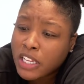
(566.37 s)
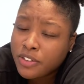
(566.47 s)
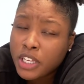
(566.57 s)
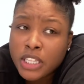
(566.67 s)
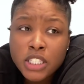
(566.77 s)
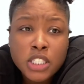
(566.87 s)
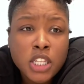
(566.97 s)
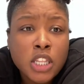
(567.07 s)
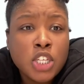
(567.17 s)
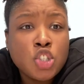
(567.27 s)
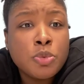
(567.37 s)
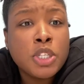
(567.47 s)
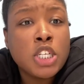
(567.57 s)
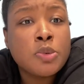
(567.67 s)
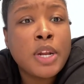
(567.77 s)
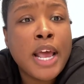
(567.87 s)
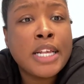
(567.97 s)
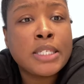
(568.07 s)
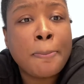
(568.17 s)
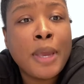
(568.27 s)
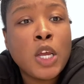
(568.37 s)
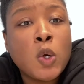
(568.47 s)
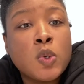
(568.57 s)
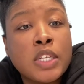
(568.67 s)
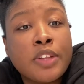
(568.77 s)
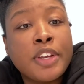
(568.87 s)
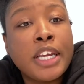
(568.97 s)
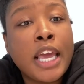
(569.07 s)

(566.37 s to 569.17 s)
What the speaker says: really it. This is the lunch one. This one has a mango, celery,